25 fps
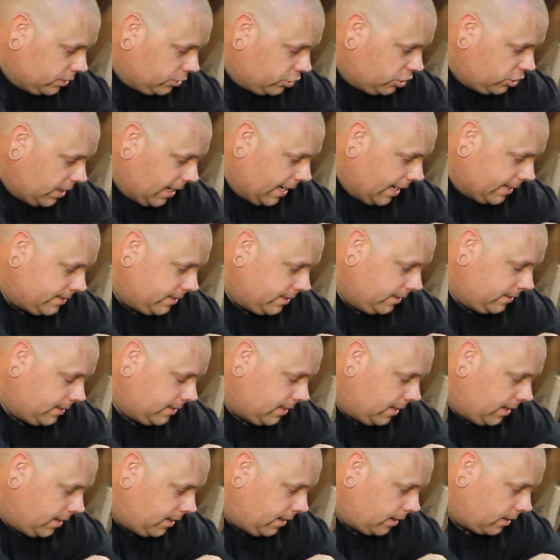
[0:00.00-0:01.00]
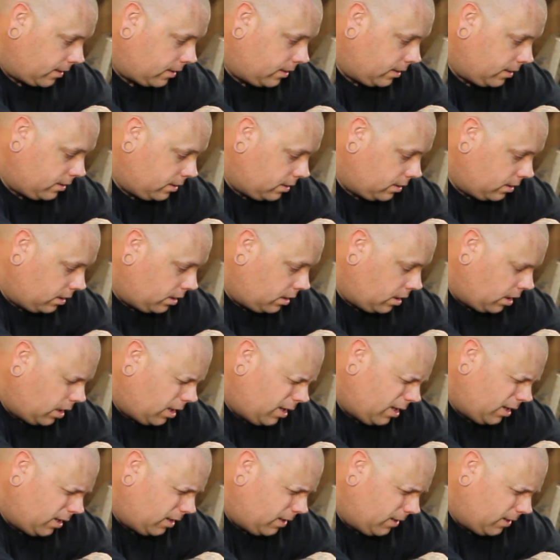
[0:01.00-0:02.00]
Chassis Tech,
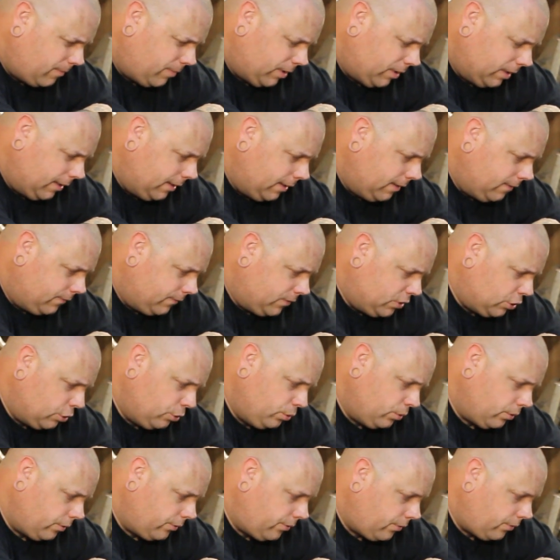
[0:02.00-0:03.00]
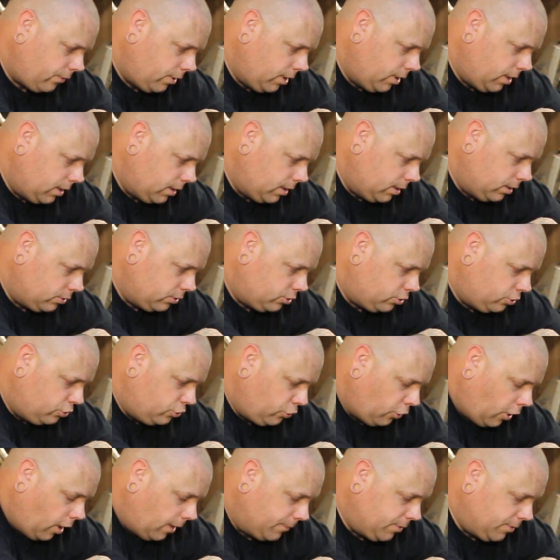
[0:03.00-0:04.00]
I believe 2 or 3 inch
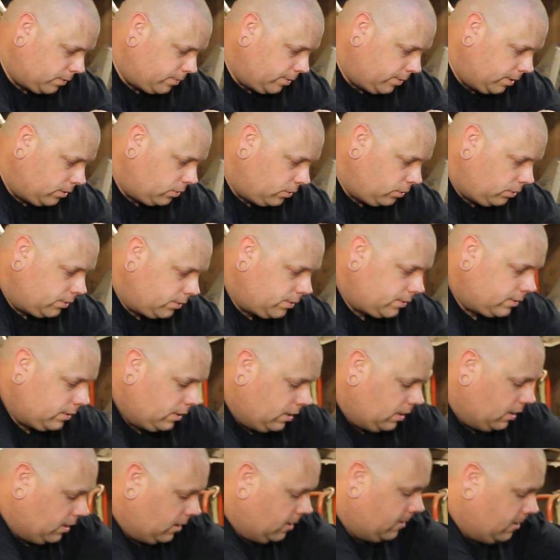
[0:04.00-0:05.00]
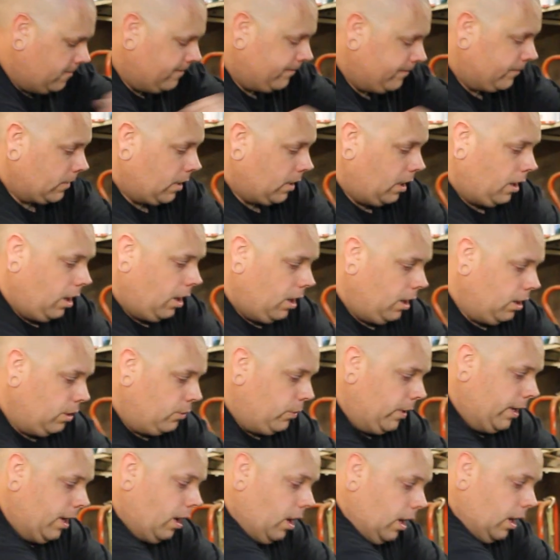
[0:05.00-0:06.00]
drop spindles.
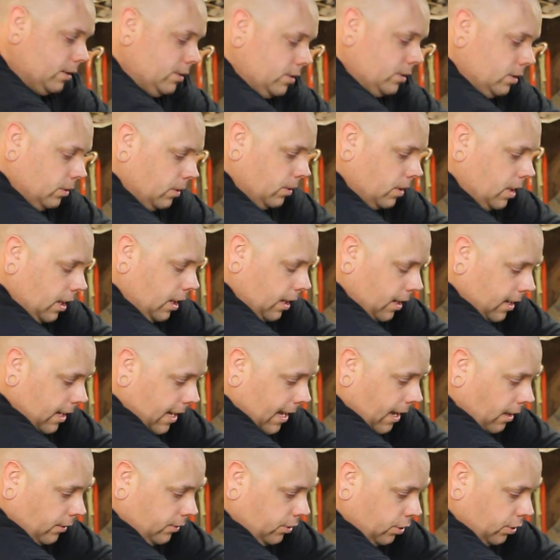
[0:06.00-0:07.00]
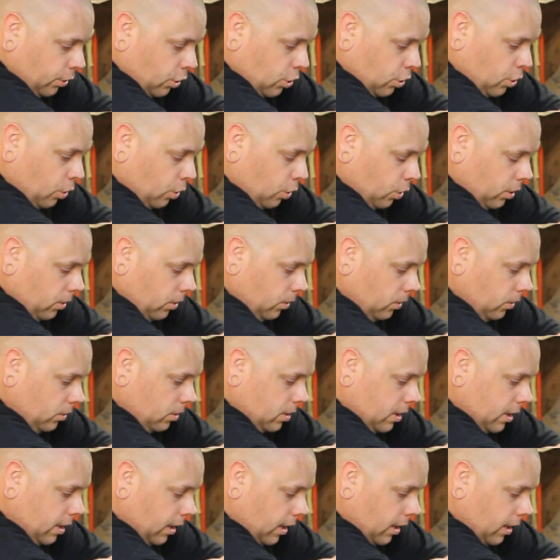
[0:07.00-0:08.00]
We also cut out the coil
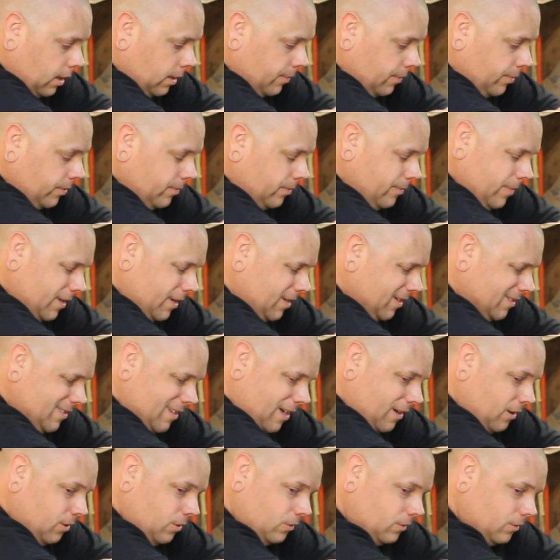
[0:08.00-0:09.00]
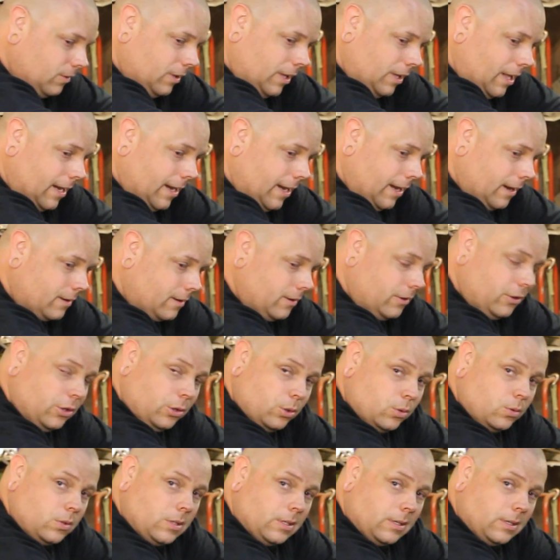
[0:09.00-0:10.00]
cup because I don't like
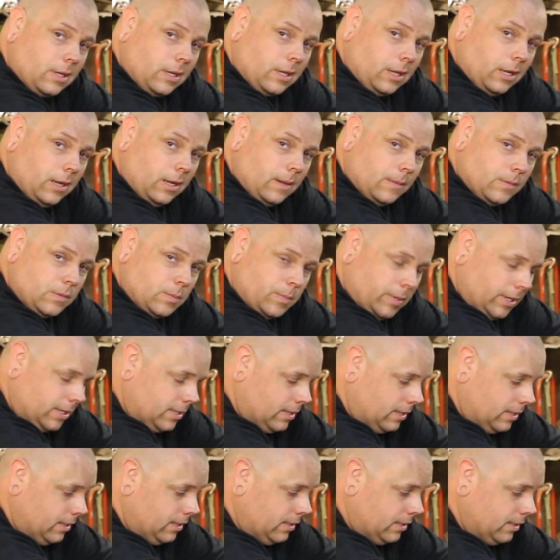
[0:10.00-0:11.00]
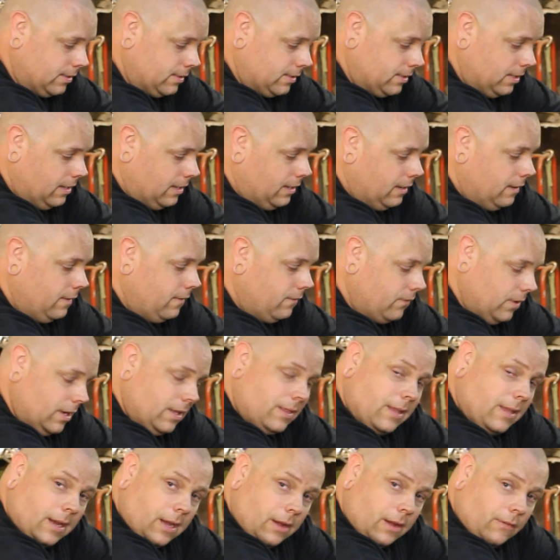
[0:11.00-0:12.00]
using cups, because if
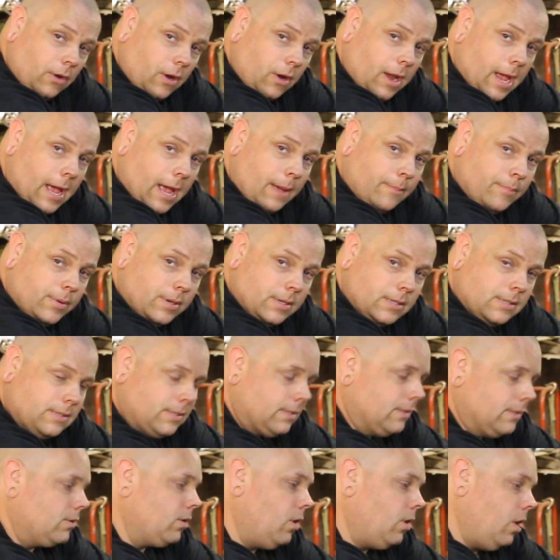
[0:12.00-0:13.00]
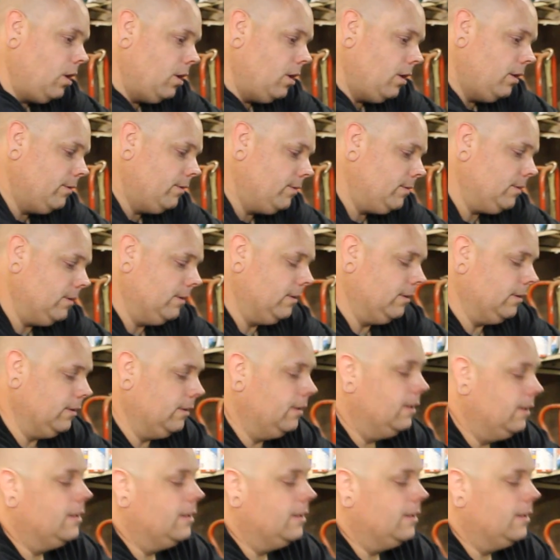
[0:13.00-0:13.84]
anything ever happens, it's hard to